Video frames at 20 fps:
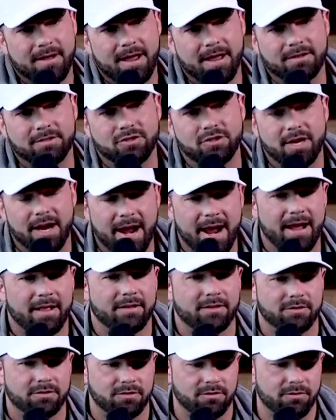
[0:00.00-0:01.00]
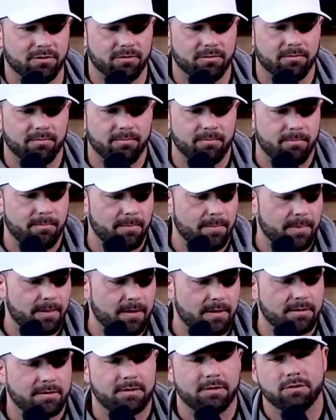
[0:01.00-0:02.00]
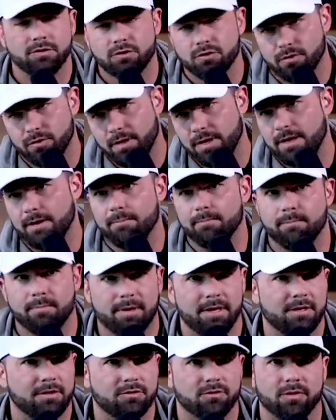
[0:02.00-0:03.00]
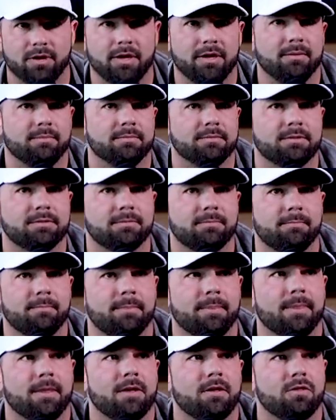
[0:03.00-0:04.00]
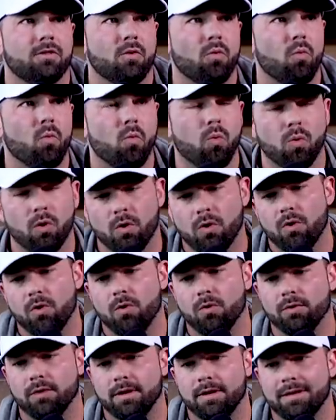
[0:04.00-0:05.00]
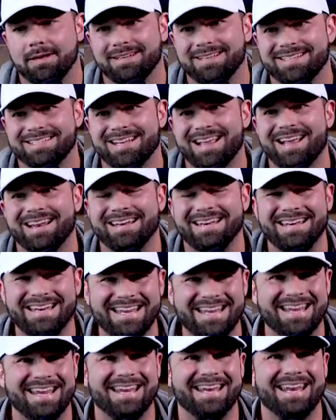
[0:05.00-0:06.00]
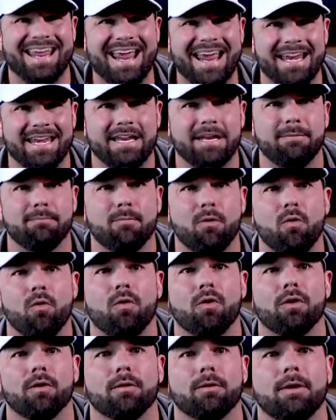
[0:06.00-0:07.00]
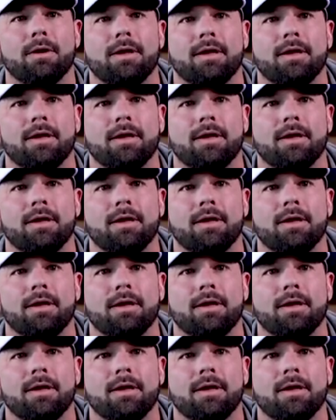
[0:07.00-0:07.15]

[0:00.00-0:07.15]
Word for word: I challenge you to dream big dreams. The world does not need any more